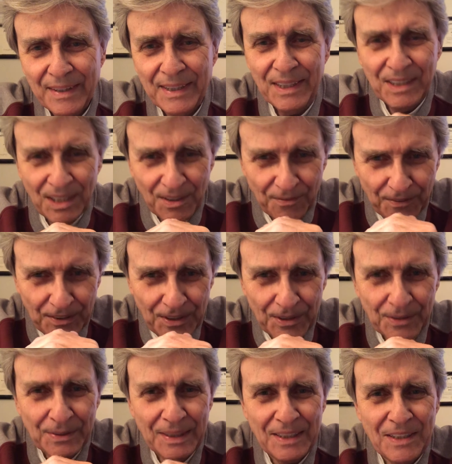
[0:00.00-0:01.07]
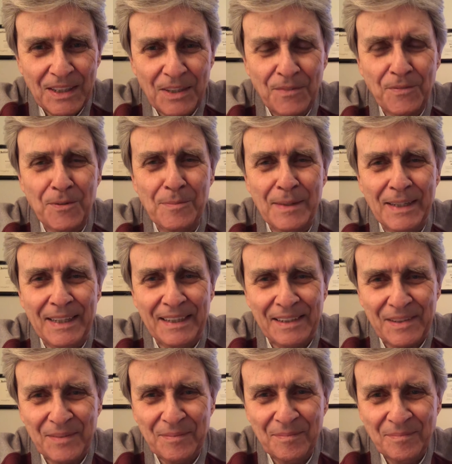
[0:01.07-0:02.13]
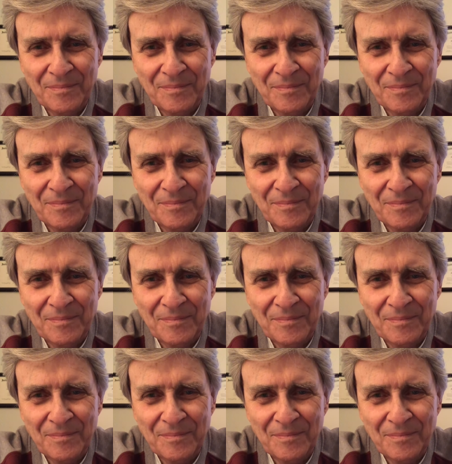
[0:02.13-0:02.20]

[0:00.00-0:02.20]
He did it for you and he did it for me.